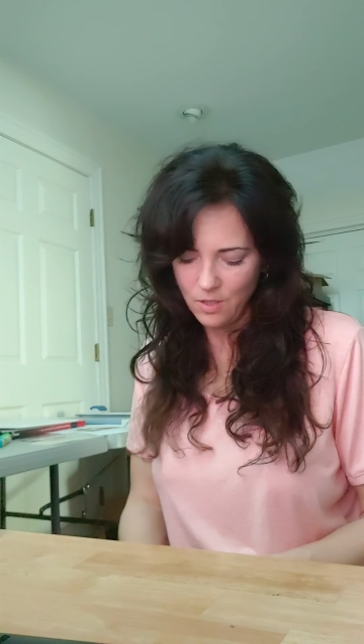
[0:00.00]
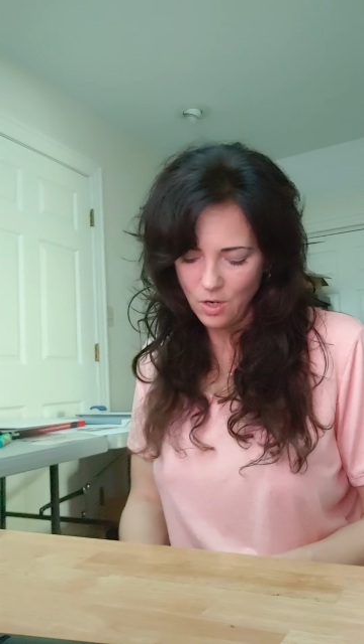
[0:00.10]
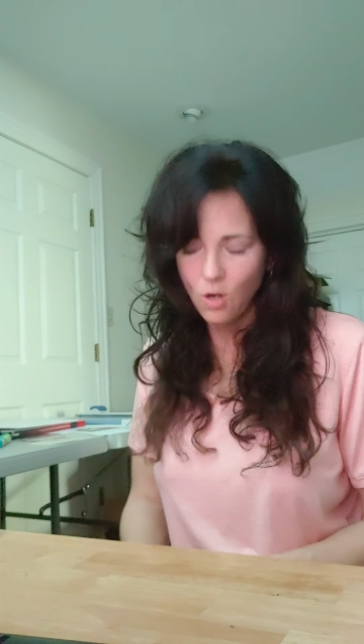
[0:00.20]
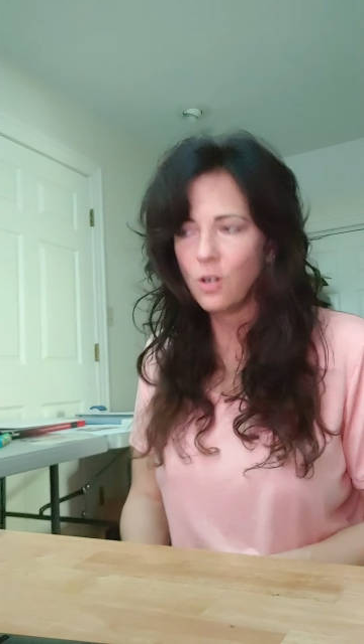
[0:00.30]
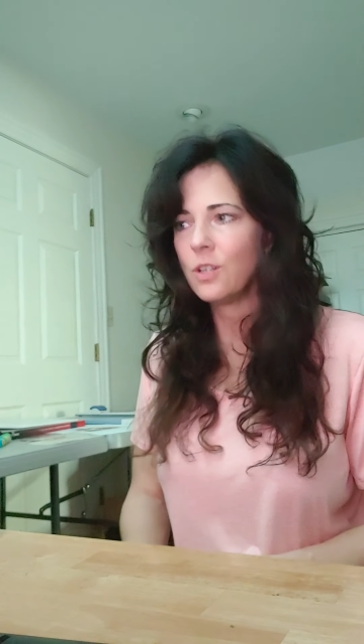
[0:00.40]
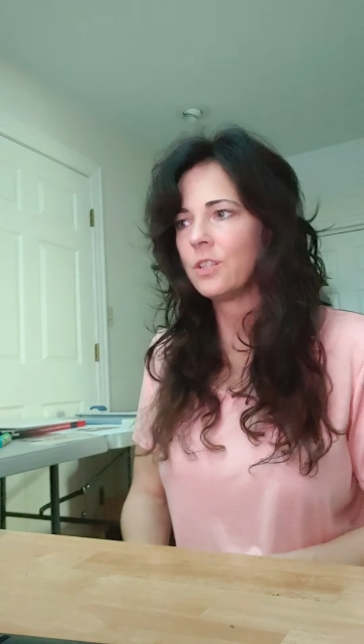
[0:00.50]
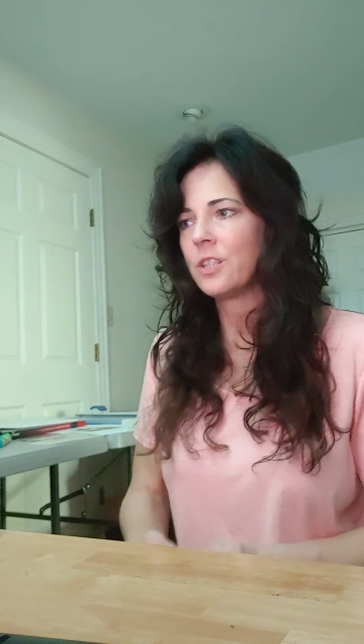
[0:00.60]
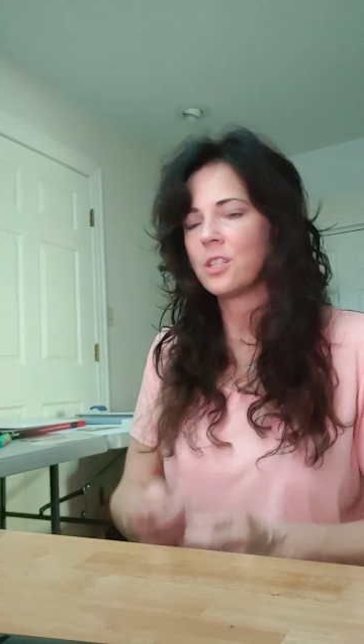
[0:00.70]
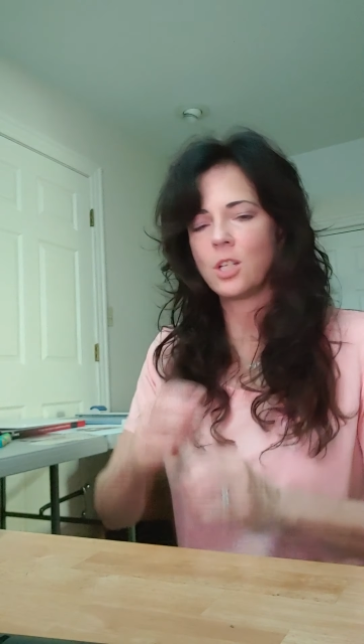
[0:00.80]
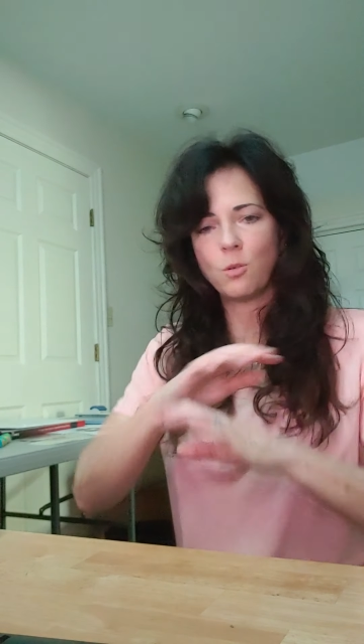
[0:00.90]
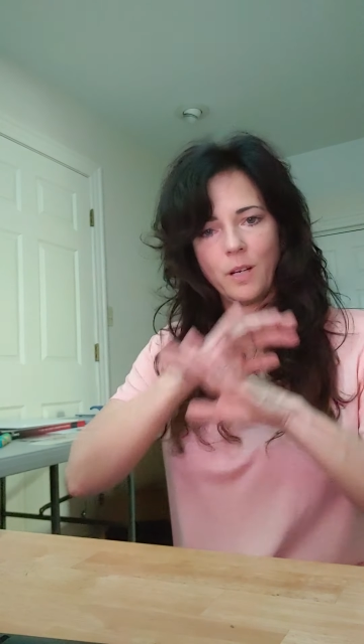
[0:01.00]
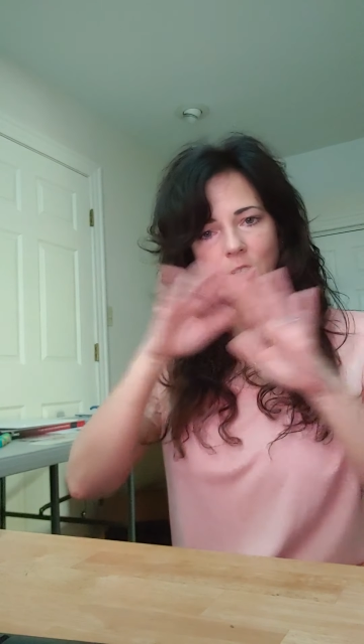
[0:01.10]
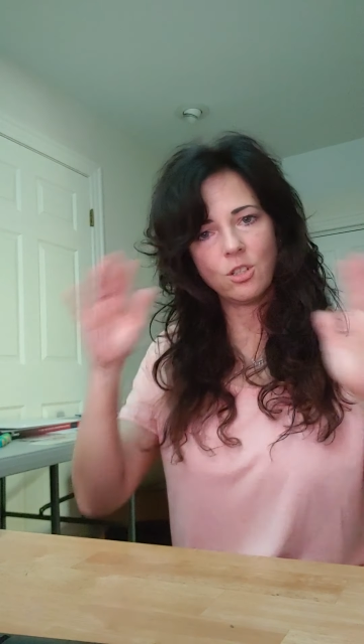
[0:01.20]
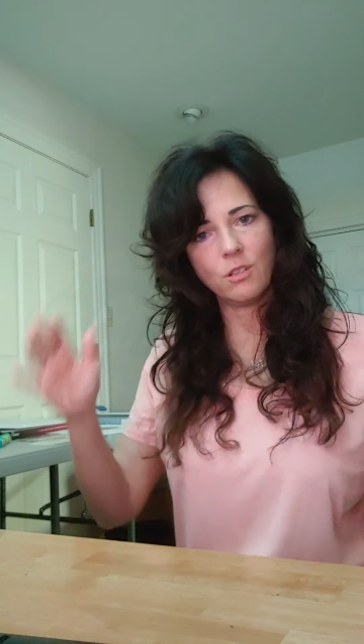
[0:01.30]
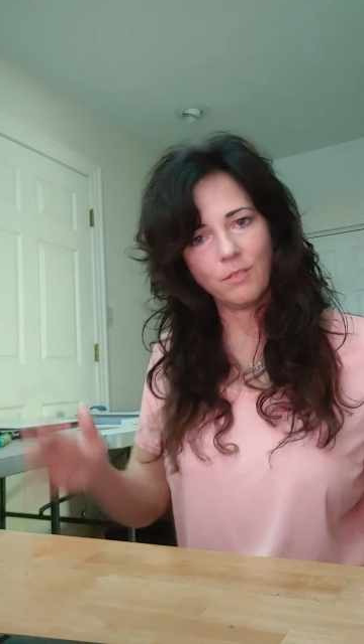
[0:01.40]
all the
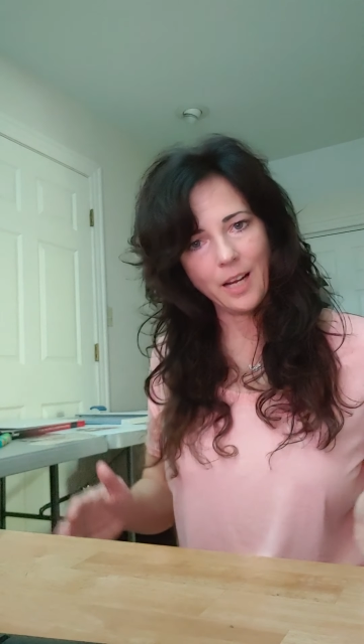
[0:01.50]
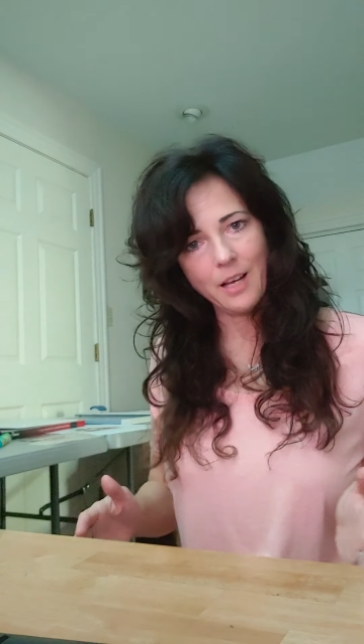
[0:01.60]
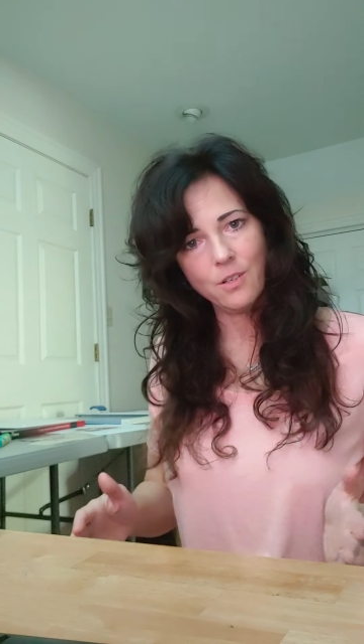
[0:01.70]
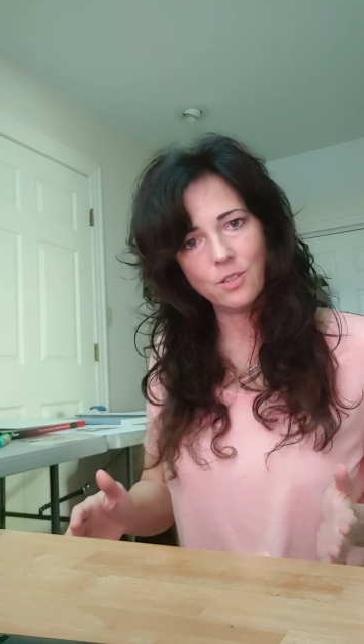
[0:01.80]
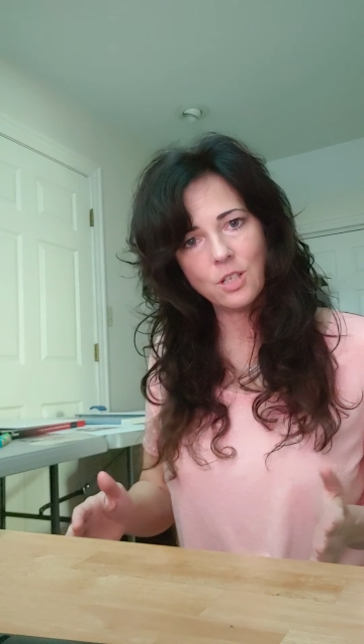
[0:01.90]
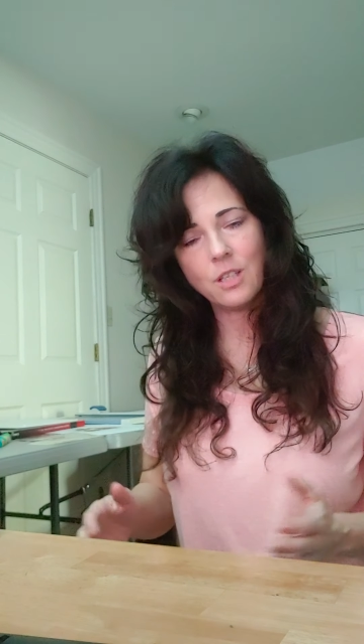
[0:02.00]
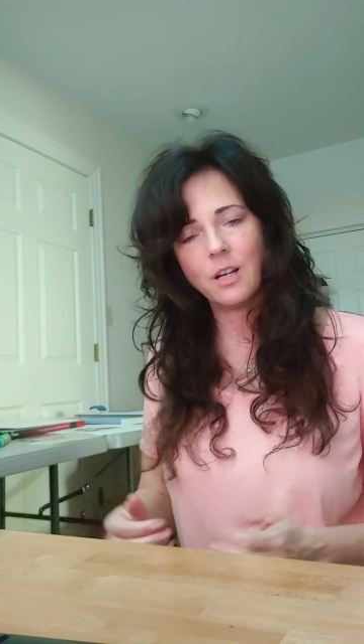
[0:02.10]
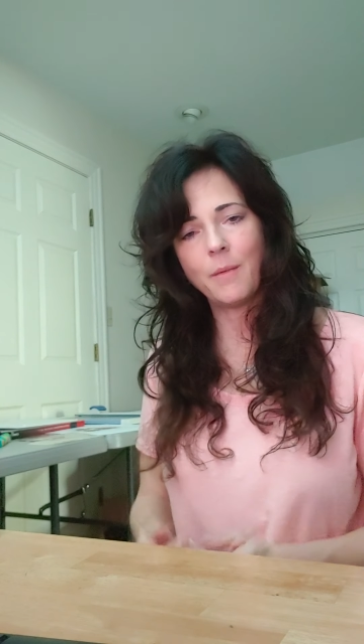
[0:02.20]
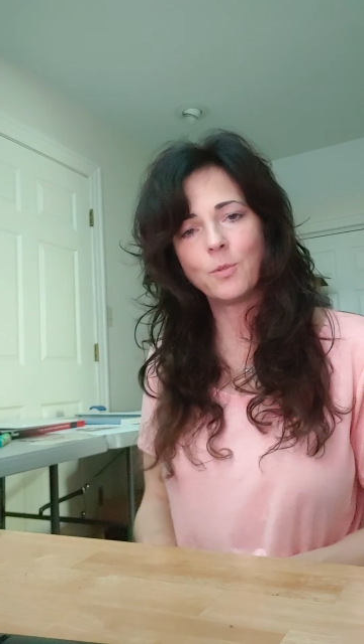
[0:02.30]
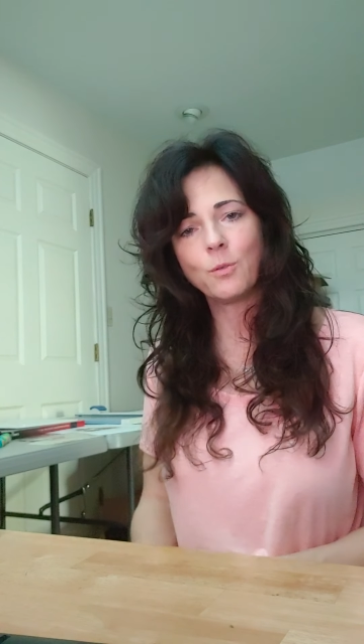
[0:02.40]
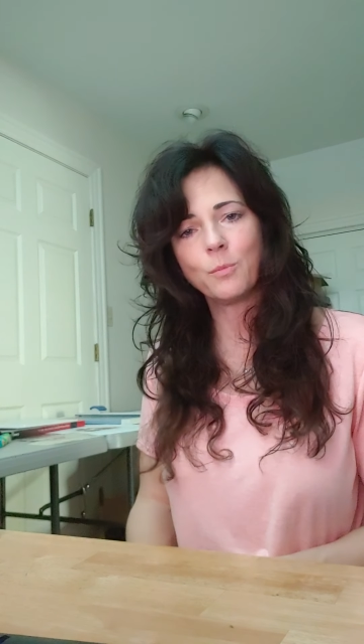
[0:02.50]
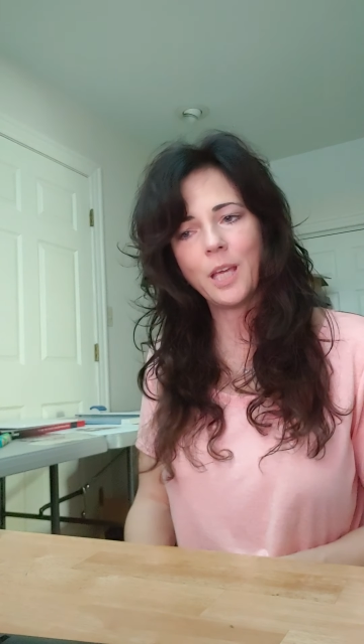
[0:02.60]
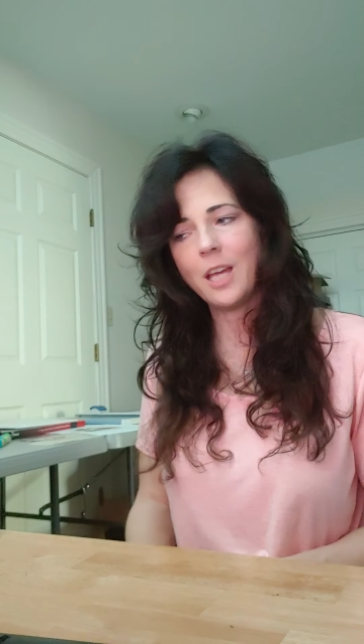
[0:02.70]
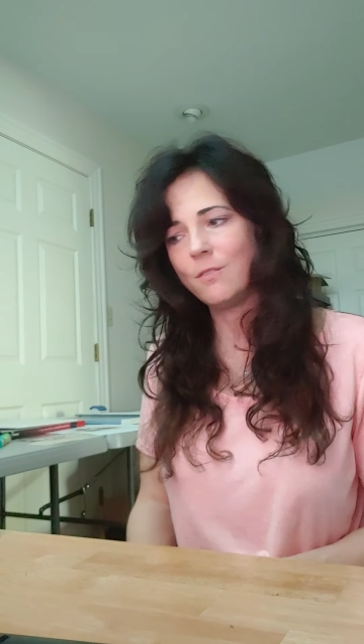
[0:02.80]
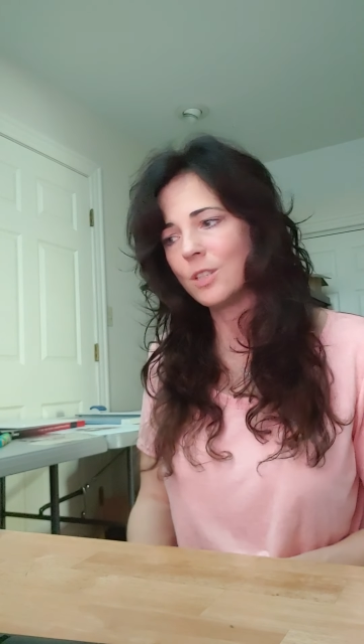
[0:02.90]
situation around their abnormal
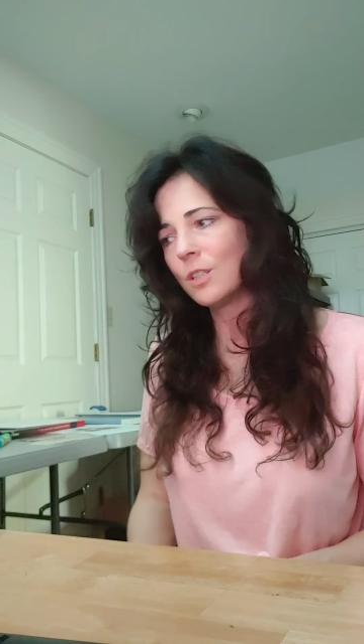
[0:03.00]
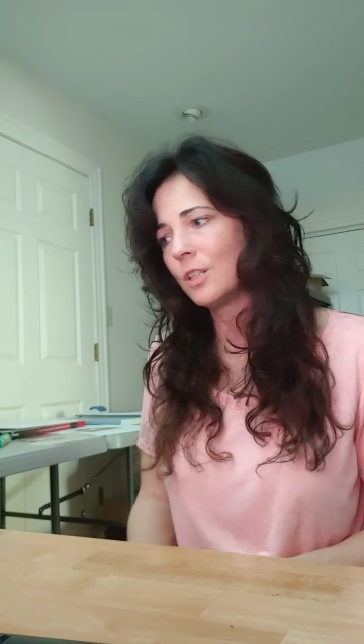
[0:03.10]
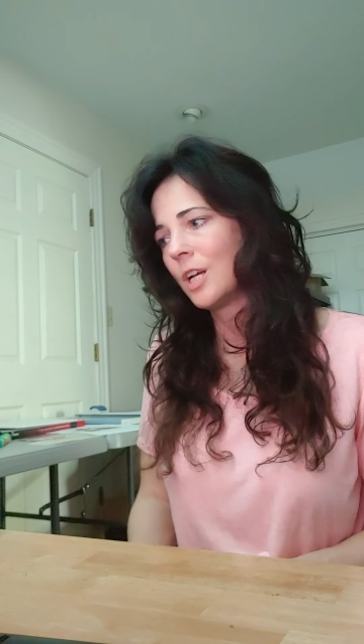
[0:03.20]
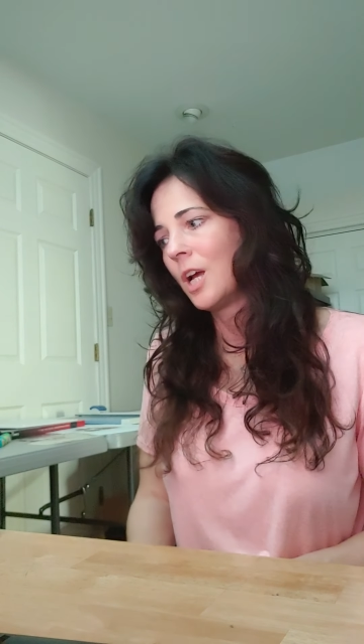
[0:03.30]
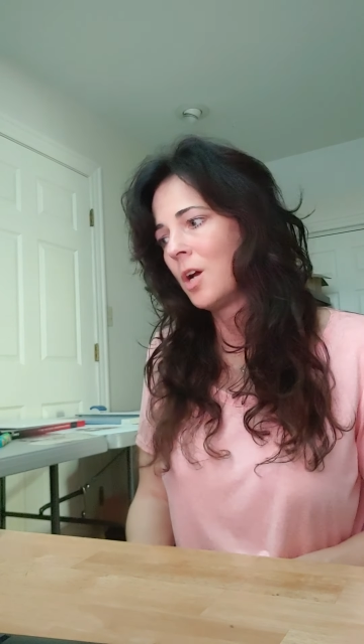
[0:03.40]
behavior.